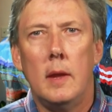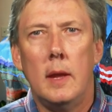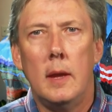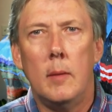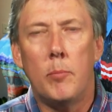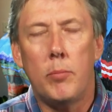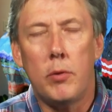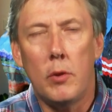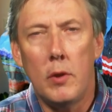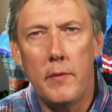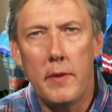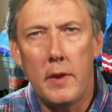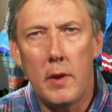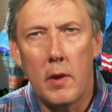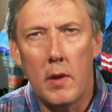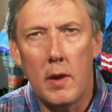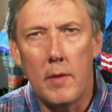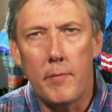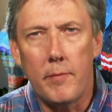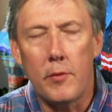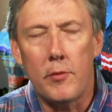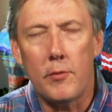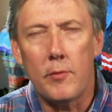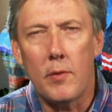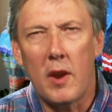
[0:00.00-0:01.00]
improving our
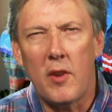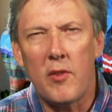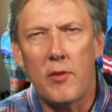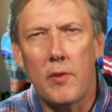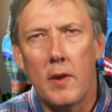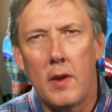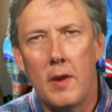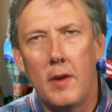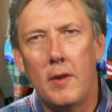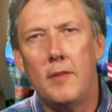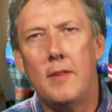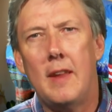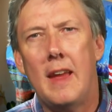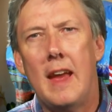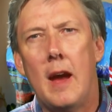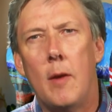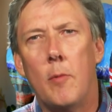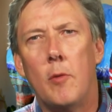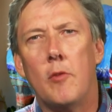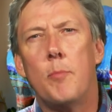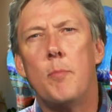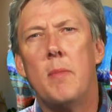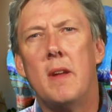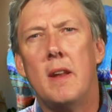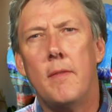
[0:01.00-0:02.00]
infrastructure here in town,
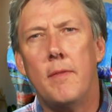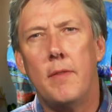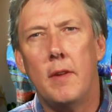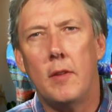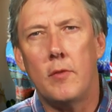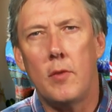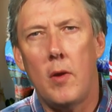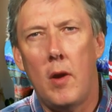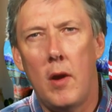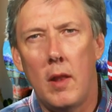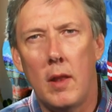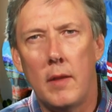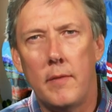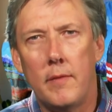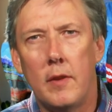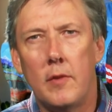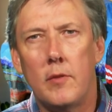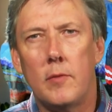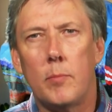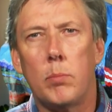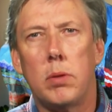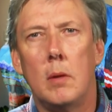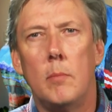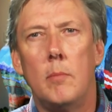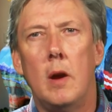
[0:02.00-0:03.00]
which benefits all of
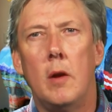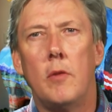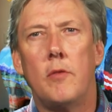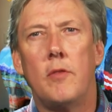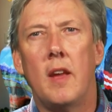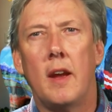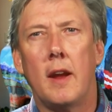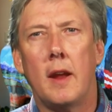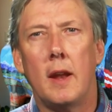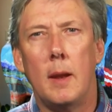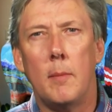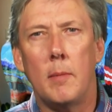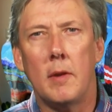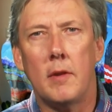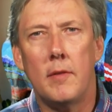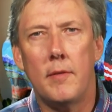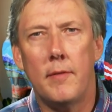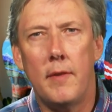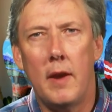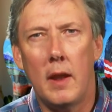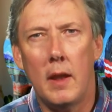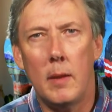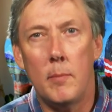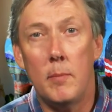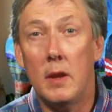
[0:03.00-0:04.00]
us, promotes economic
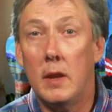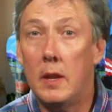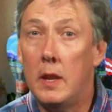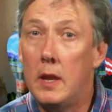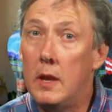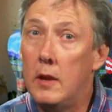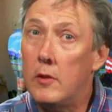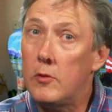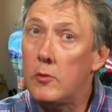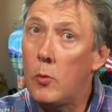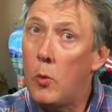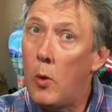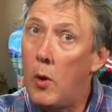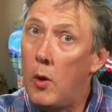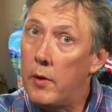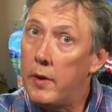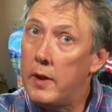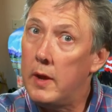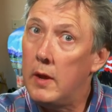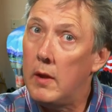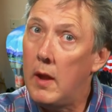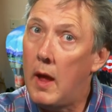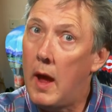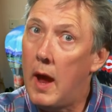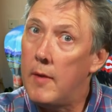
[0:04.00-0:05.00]
development, is
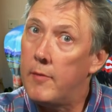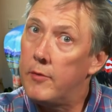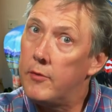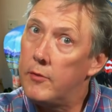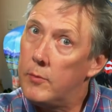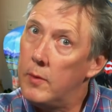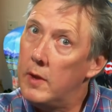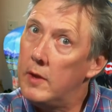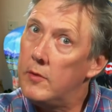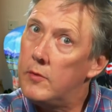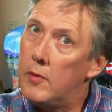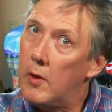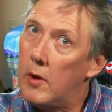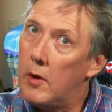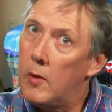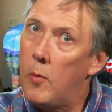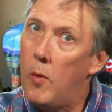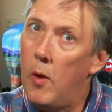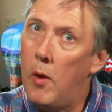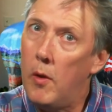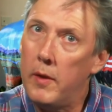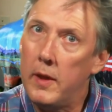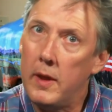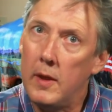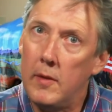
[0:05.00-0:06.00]
quality of life. Streets are
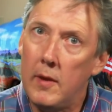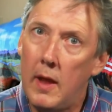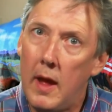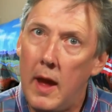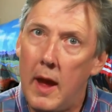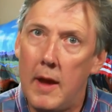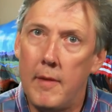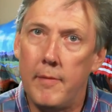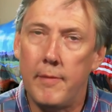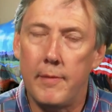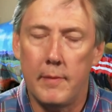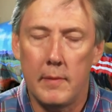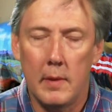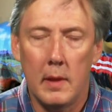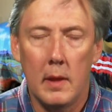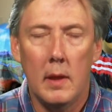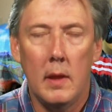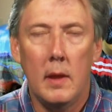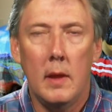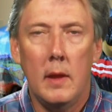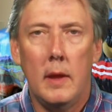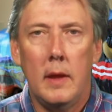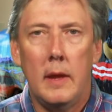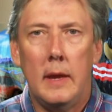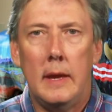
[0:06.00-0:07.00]
quality of life.
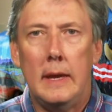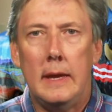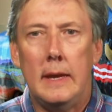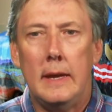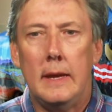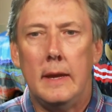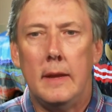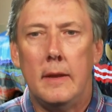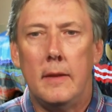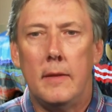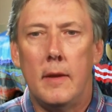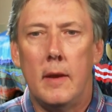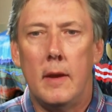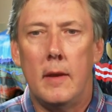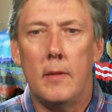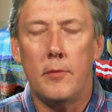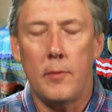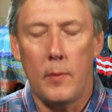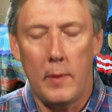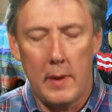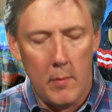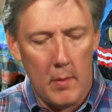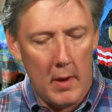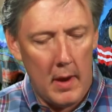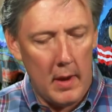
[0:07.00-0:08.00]
And
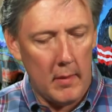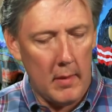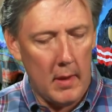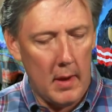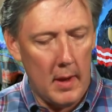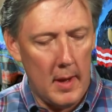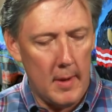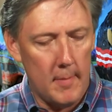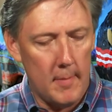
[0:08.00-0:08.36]
so anyway,